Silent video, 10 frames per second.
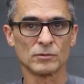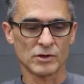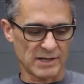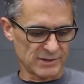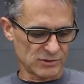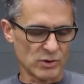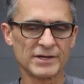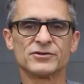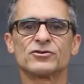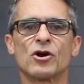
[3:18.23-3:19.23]
Okay, let's go
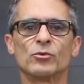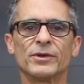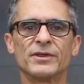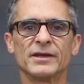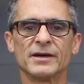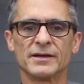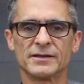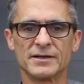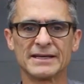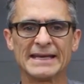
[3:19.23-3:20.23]
ahead and start with
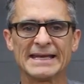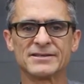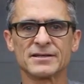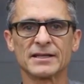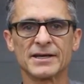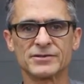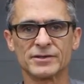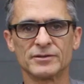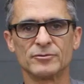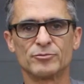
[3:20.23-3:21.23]
the
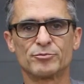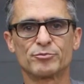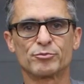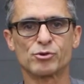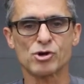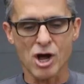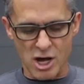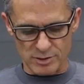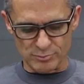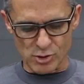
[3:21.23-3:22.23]
installation
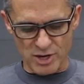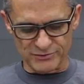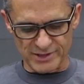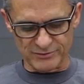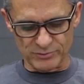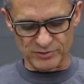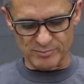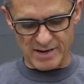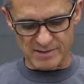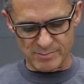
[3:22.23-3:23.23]
process, which is
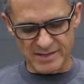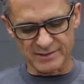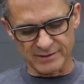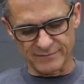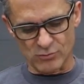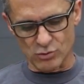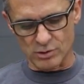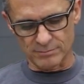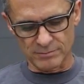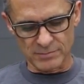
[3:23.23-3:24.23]
basically
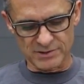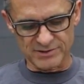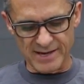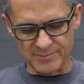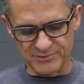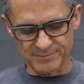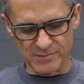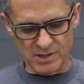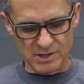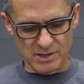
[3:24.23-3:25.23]
4 steps.
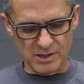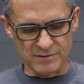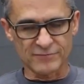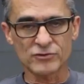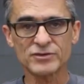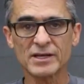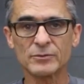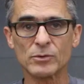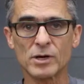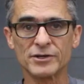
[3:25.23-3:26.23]
Now, the first thing
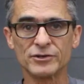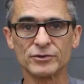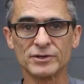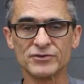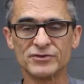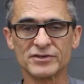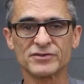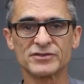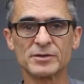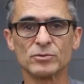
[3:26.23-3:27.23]
that we want to do is
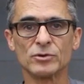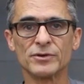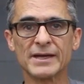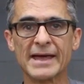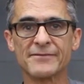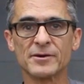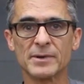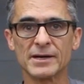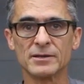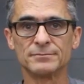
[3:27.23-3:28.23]
disassemble the
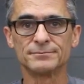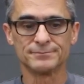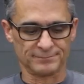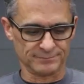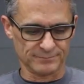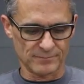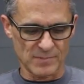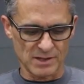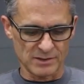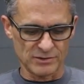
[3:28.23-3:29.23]
FML.
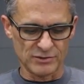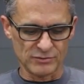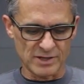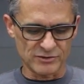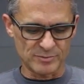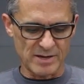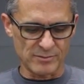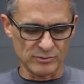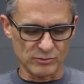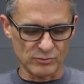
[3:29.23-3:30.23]
You do that just by